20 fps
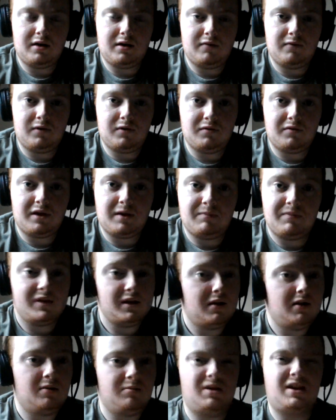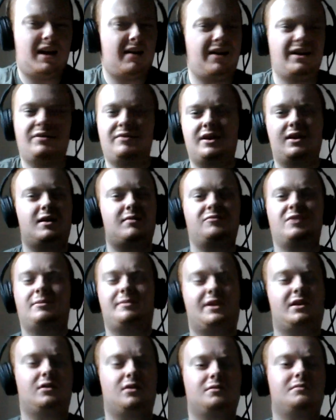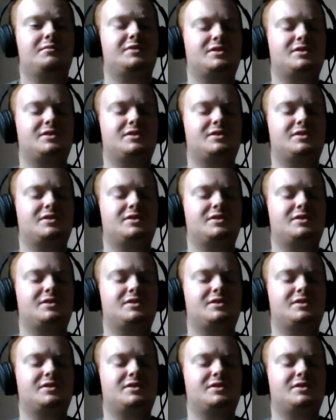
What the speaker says: involved with them. But yeah, anyway, I'm rambling on.